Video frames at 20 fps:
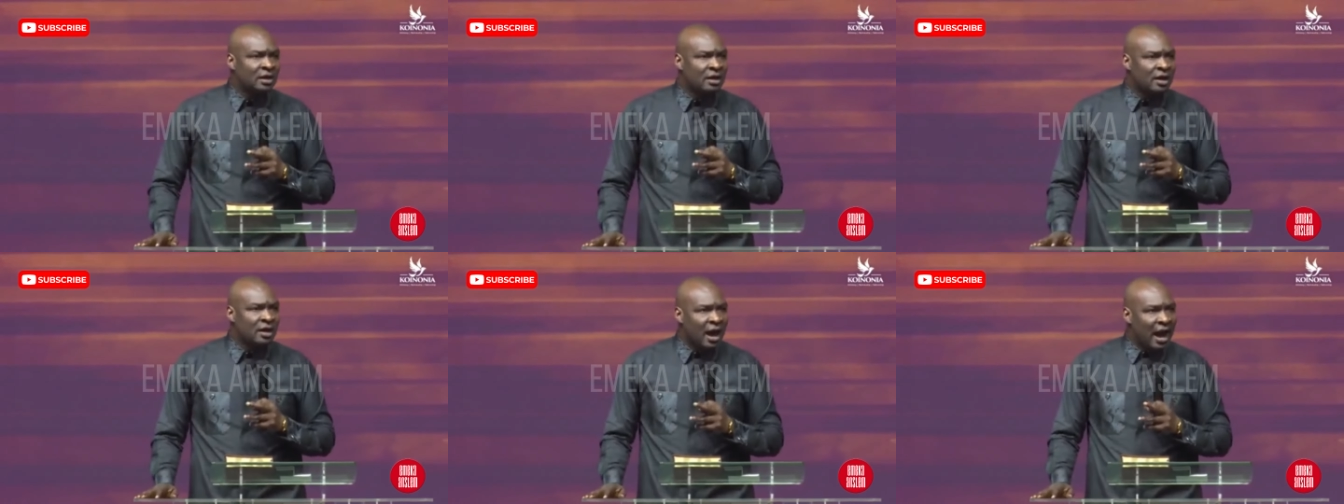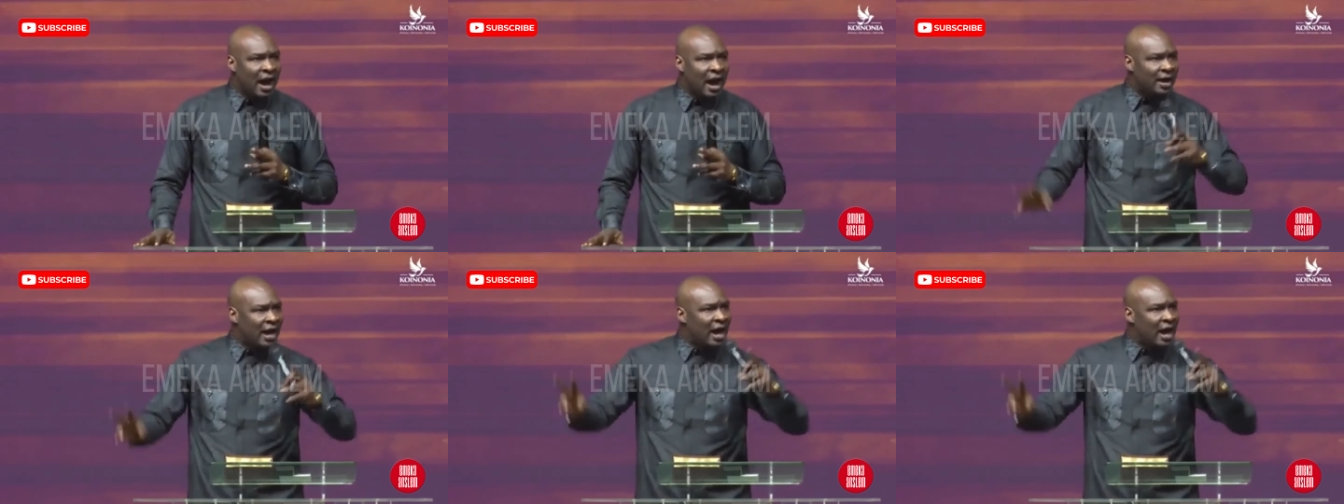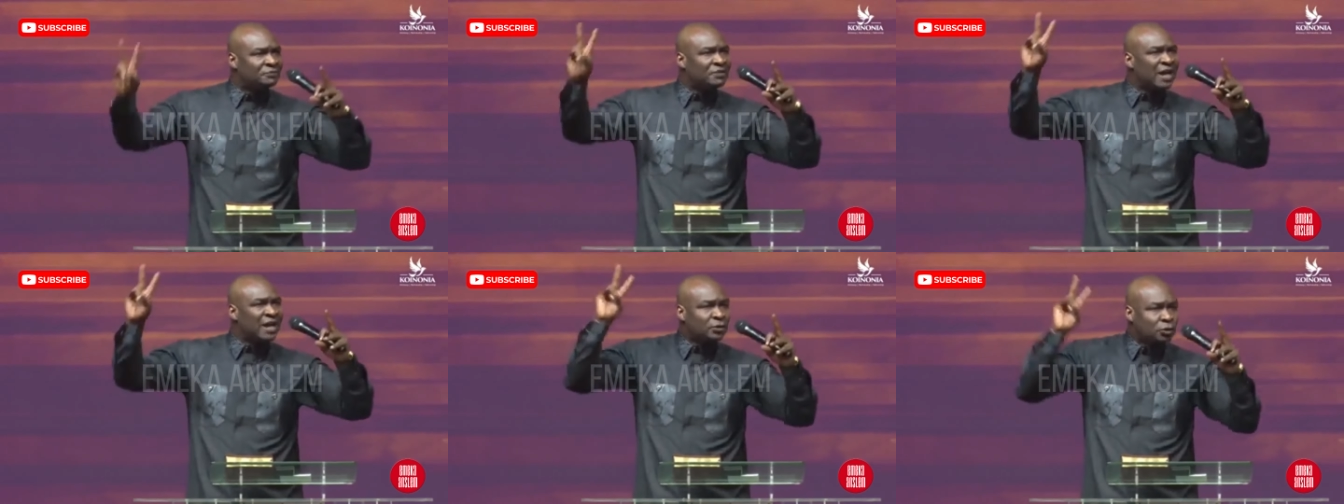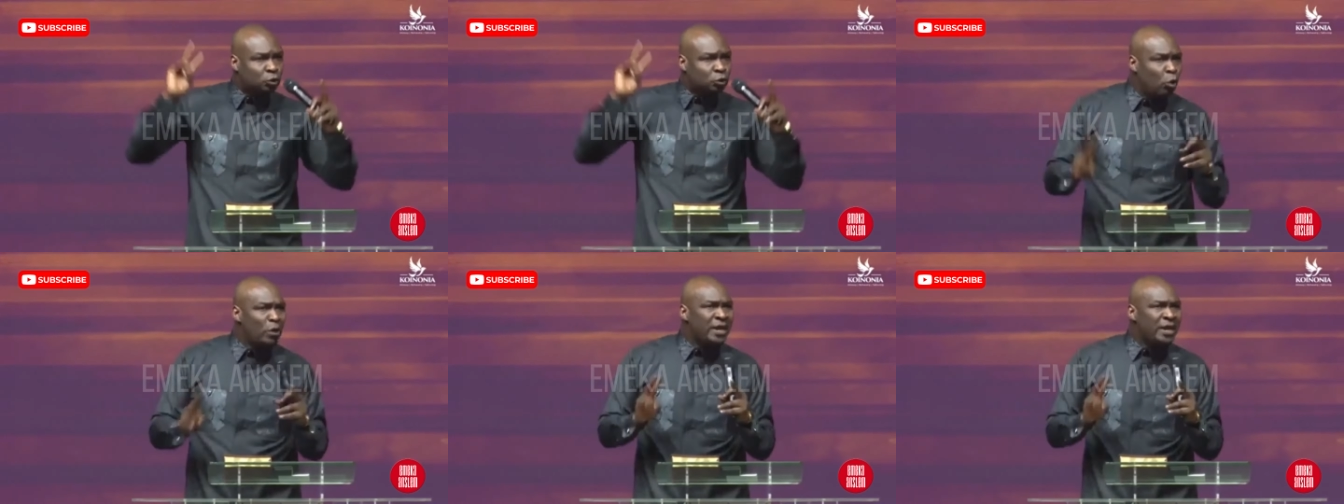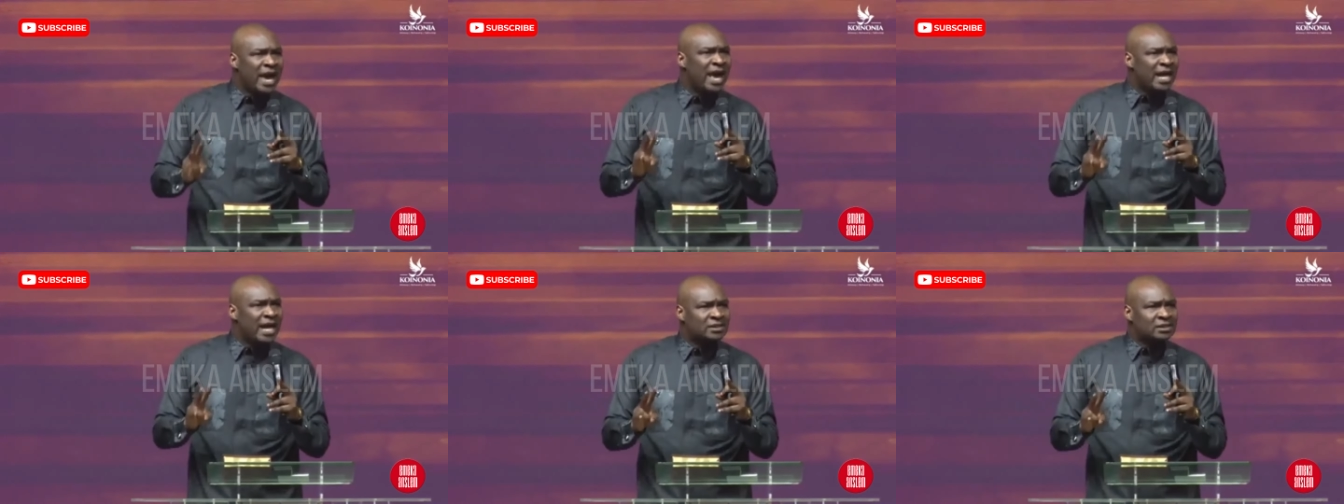And after 2
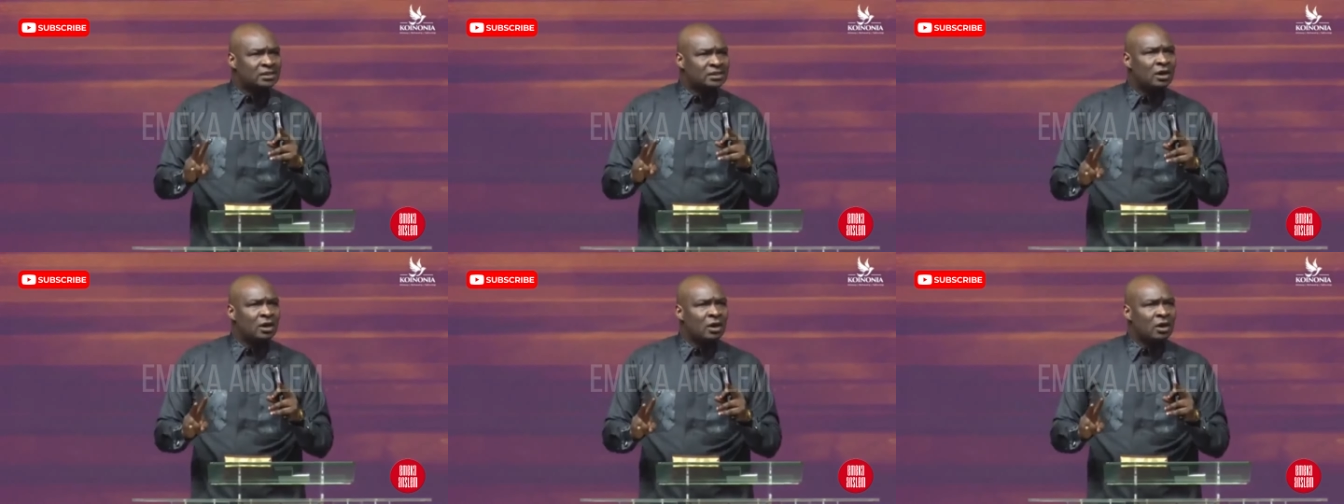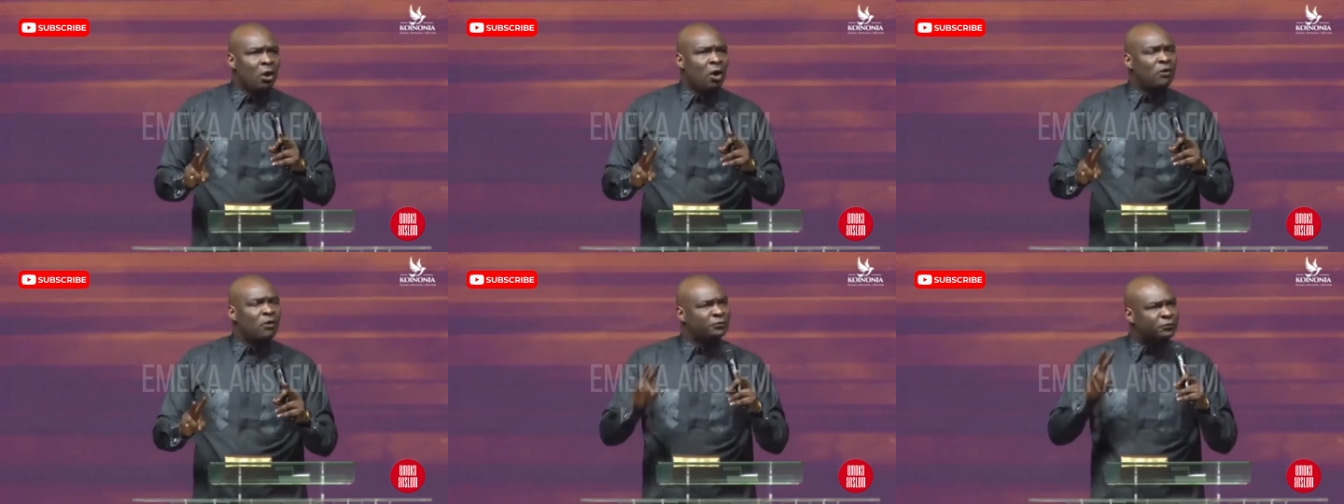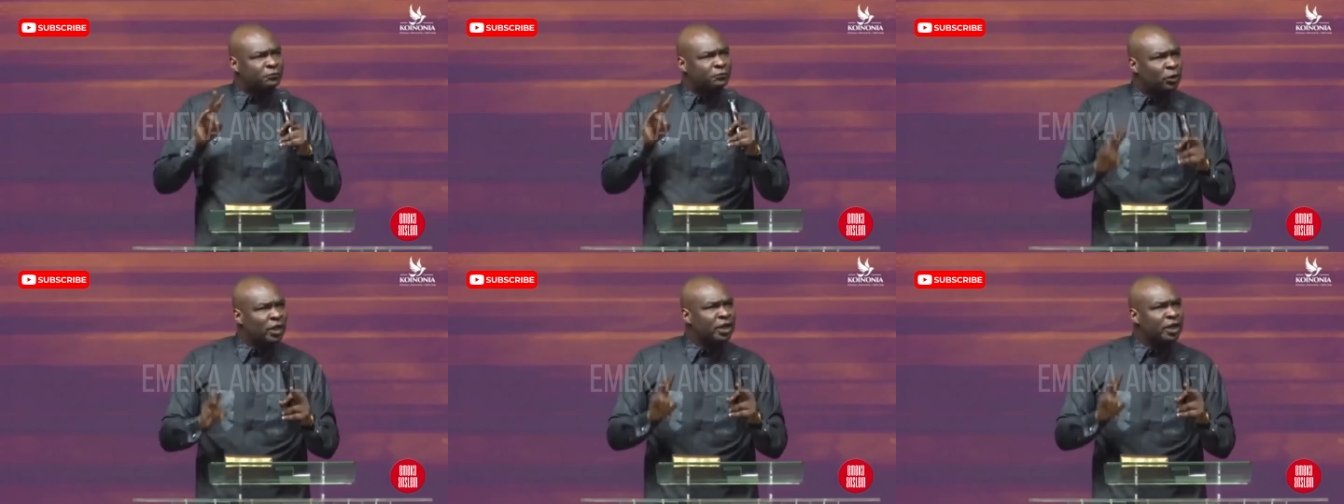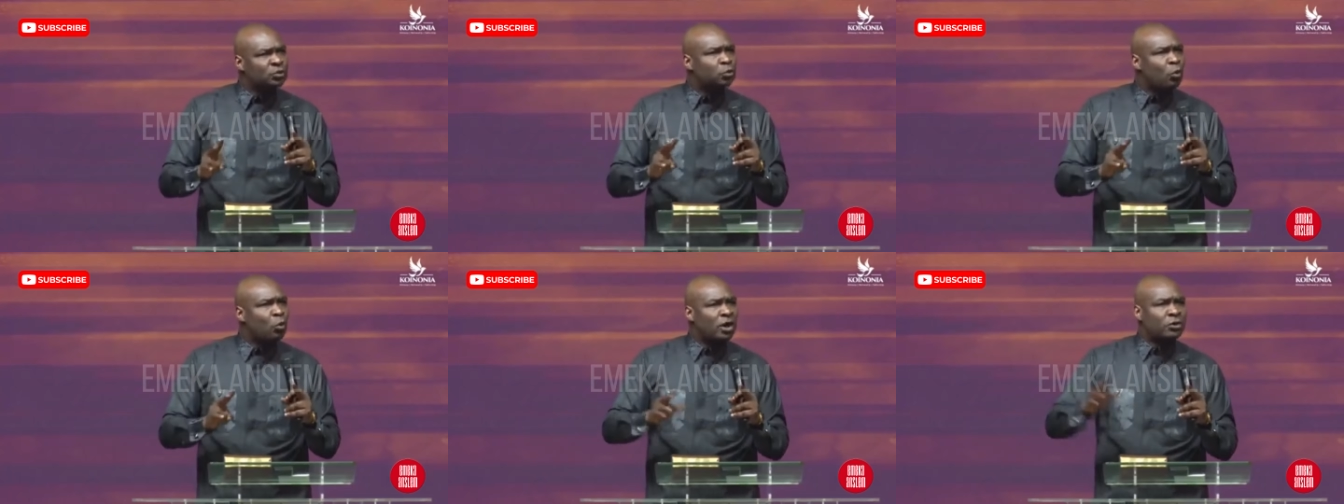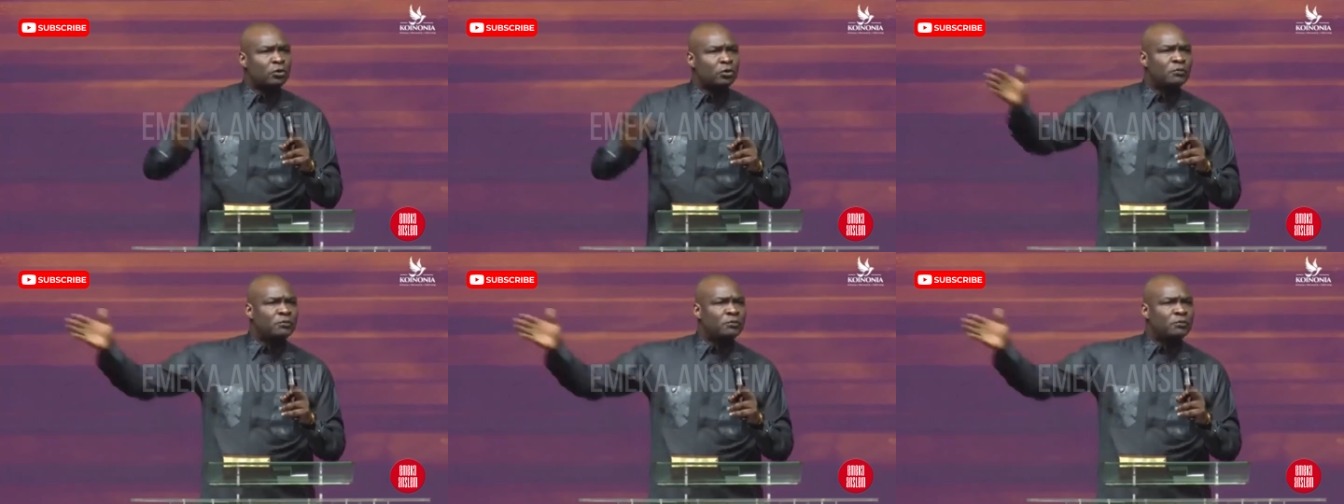years of foolish work,